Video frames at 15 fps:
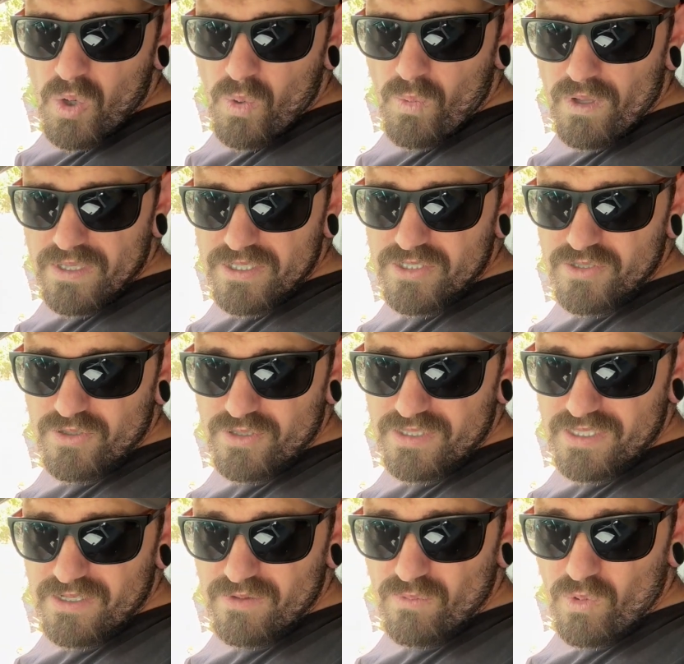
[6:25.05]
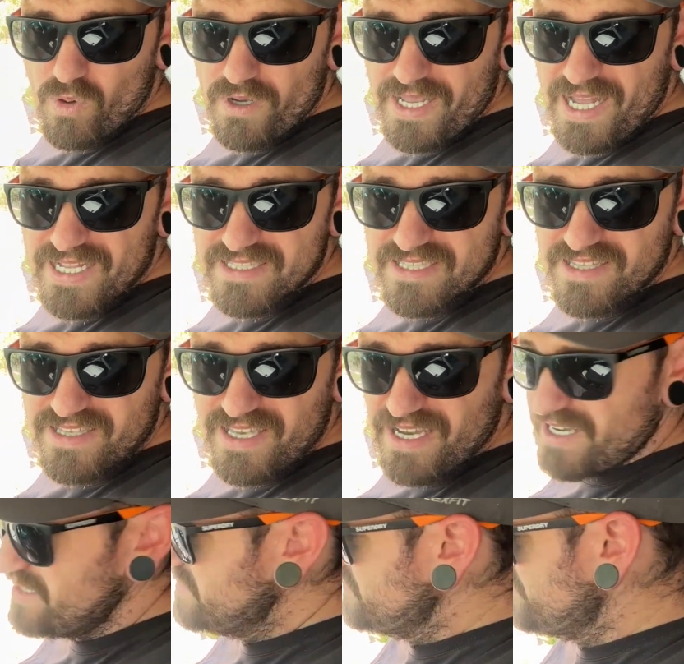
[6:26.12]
Well, a short little walk out to the car.